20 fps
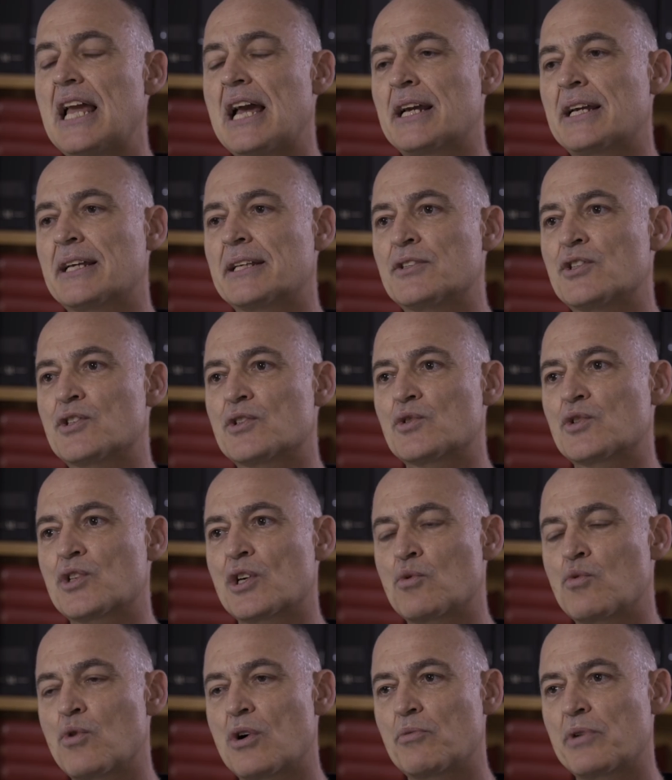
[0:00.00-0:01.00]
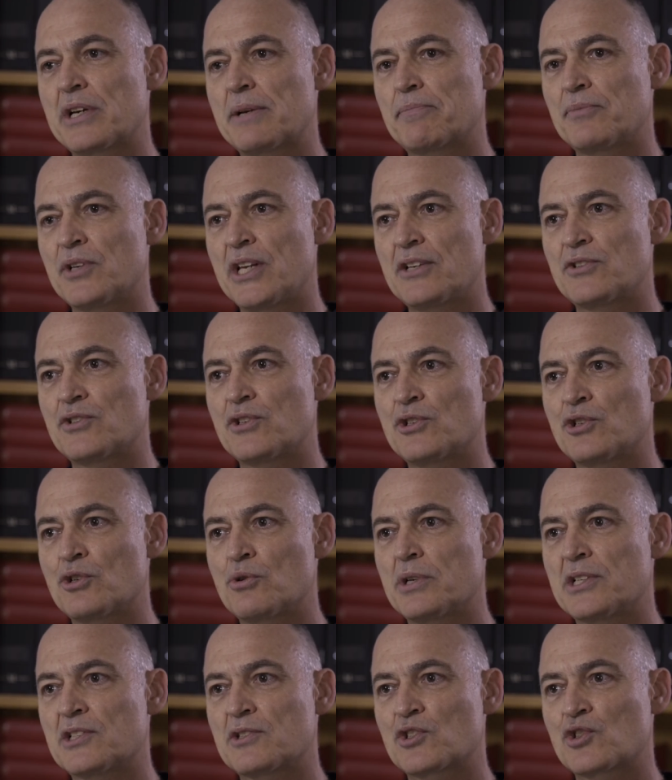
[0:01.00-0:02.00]
And so, what we need to do
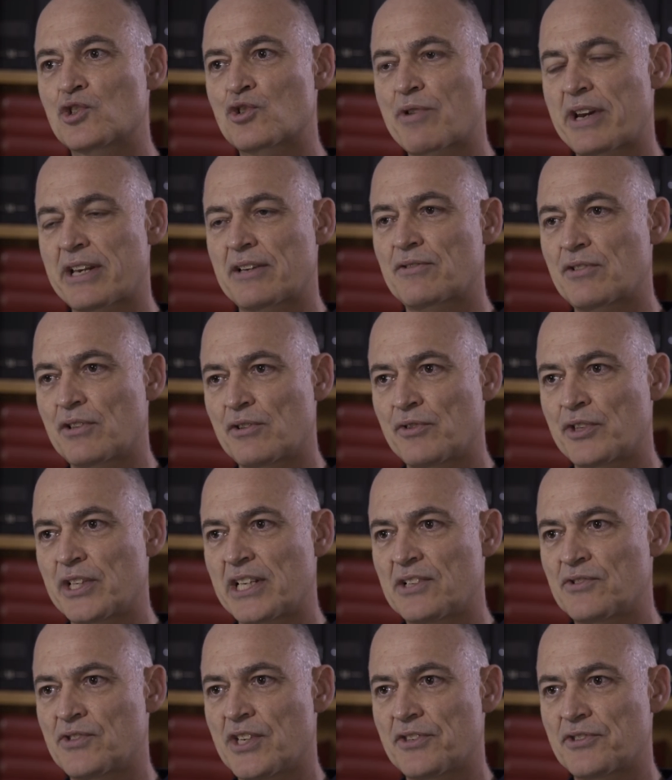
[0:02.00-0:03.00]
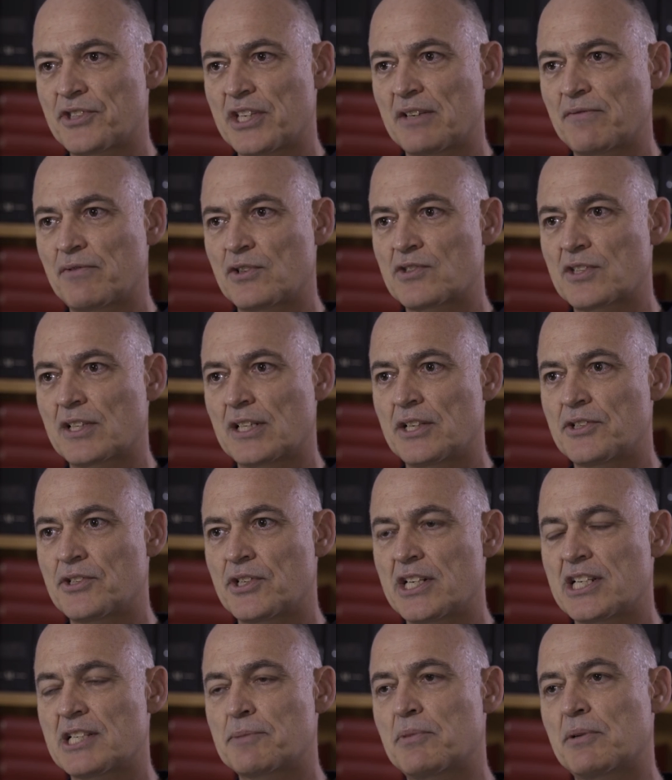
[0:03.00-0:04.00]
is strengthen the existing
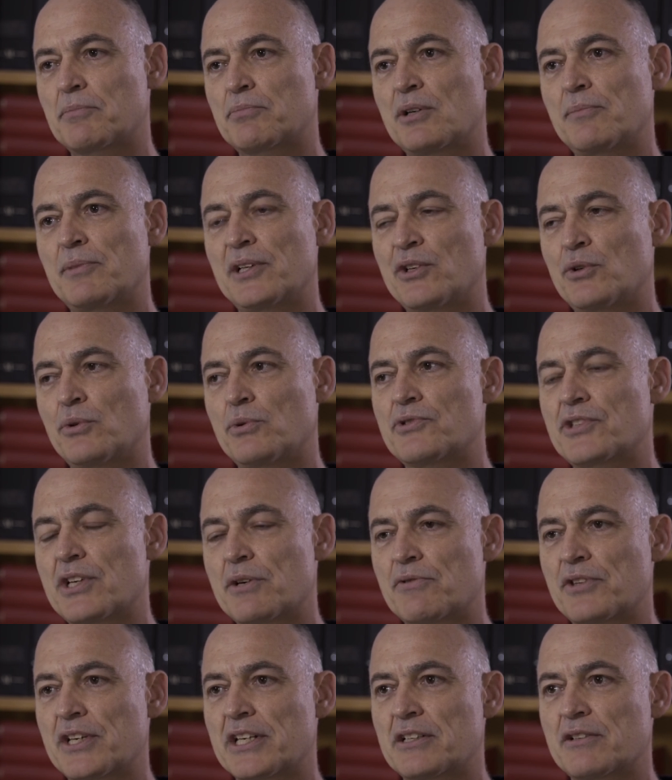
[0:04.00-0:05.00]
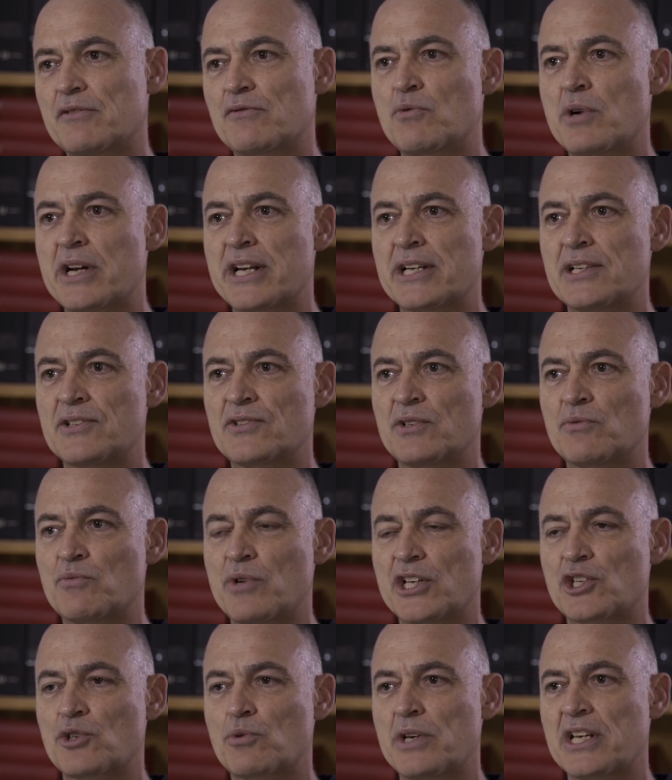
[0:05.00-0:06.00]
facilities, but probably also think of ways in
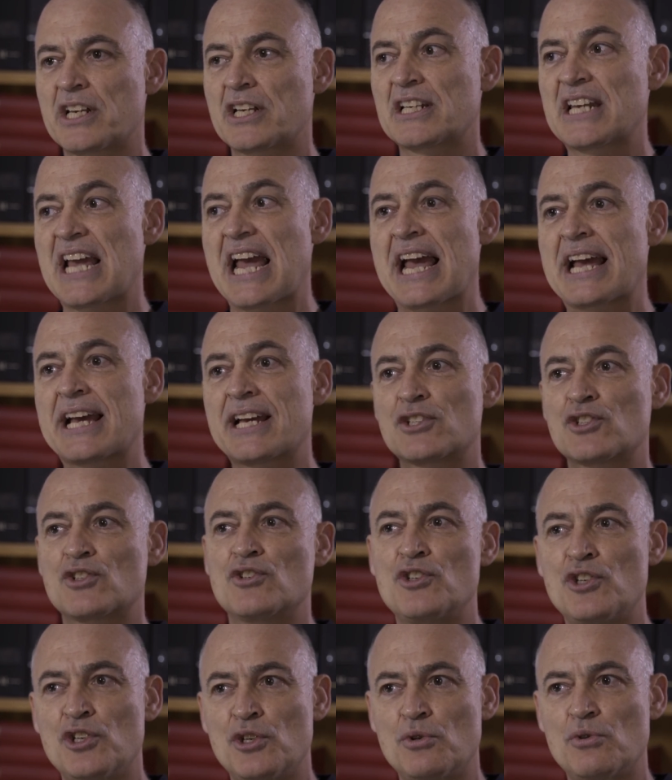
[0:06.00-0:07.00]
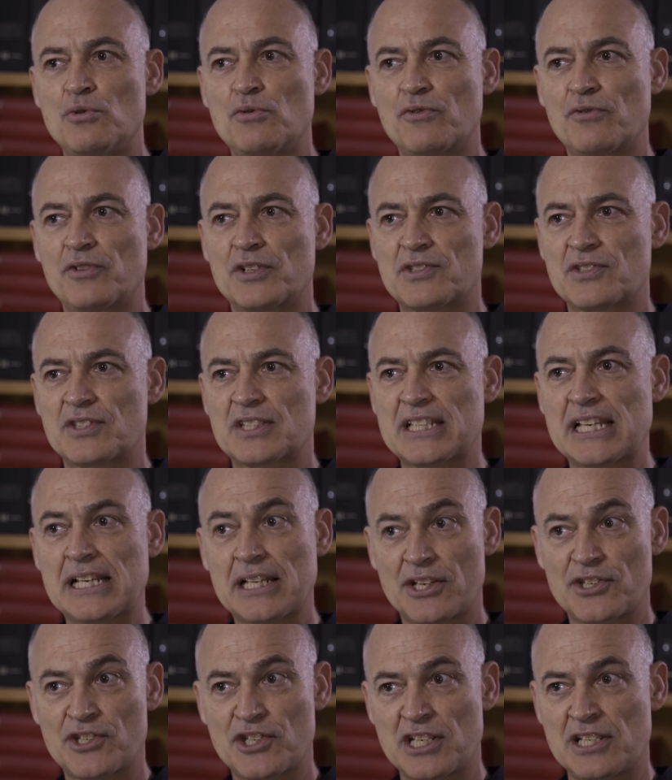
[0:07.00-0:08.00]
which we can add new
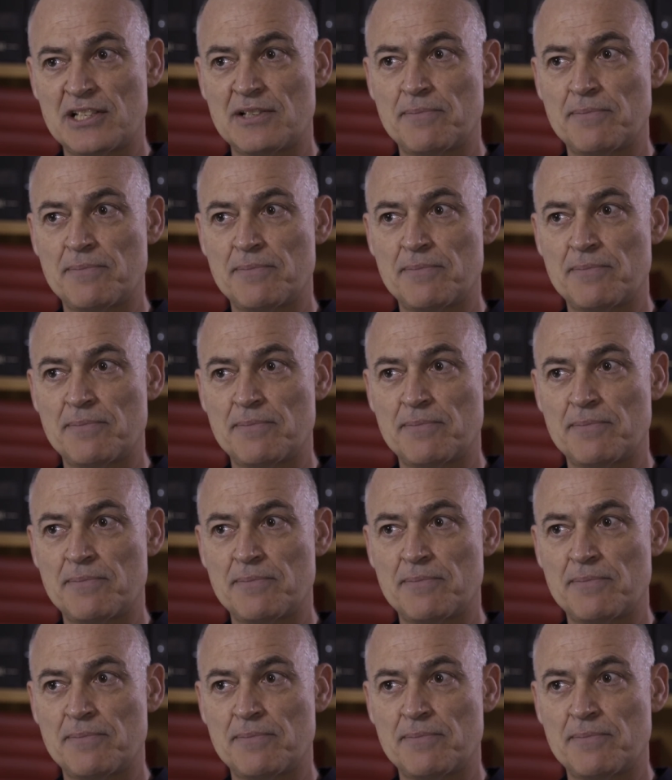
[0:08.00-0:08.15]
facility